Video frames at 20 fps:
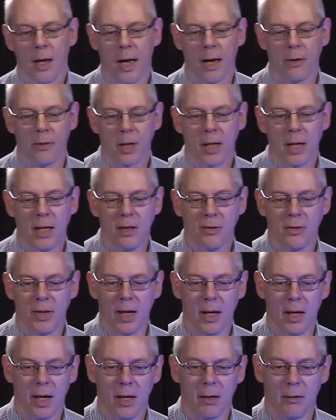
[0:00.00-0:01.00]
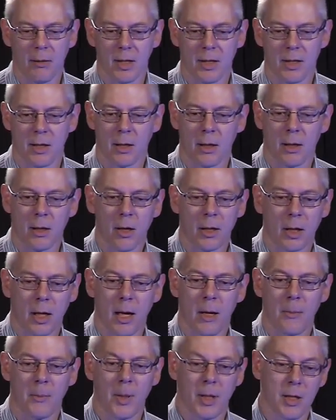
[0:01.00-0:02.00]
And the key thing here is that a lot of
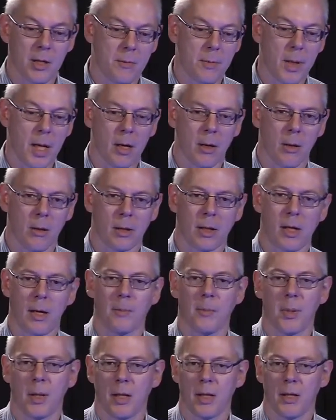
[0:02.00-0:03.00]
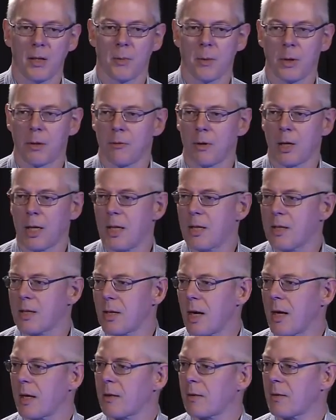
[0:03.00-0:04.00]
companies, big old companies with release
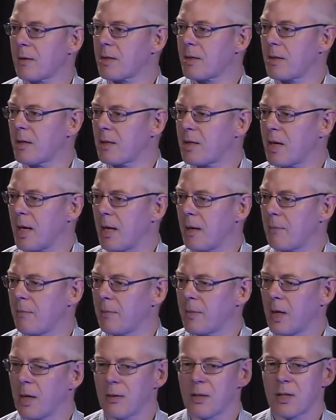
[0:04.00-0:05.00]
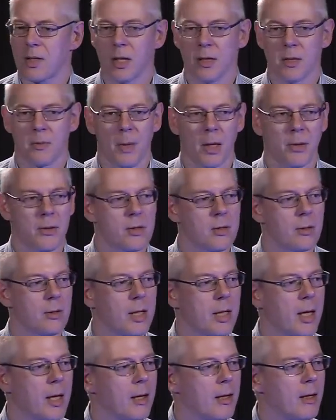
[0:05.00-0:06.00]
cycles that take 6 months or
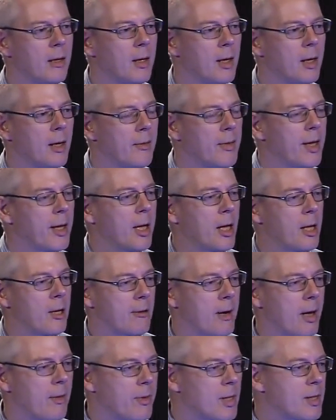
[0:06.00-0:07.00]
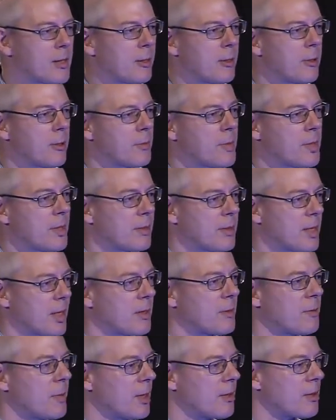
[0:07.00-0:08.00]
a year, they get around this loop
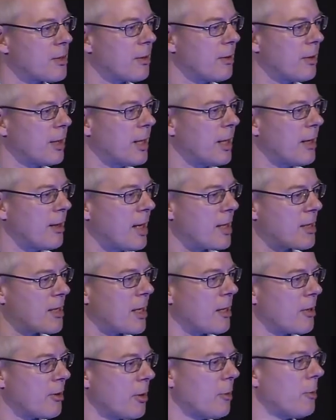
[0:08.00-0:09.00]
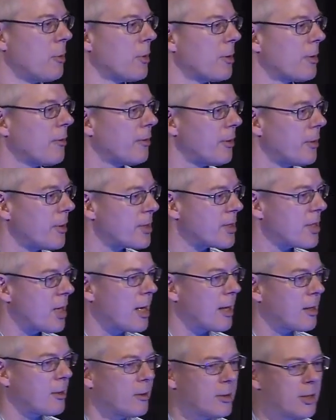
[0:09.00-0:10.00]
6 months or a year. That's kind of the waterfall
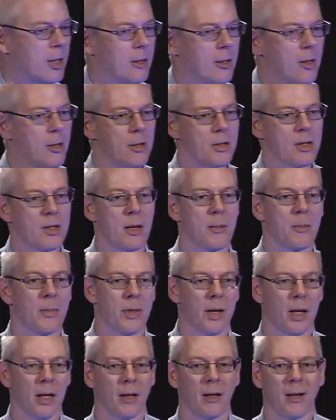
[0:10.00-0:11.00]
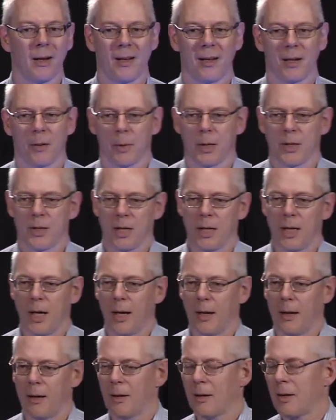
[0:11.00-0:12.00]
cycle, and you learn something once a
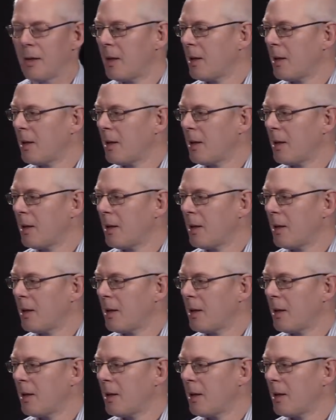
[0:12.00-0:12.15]
year.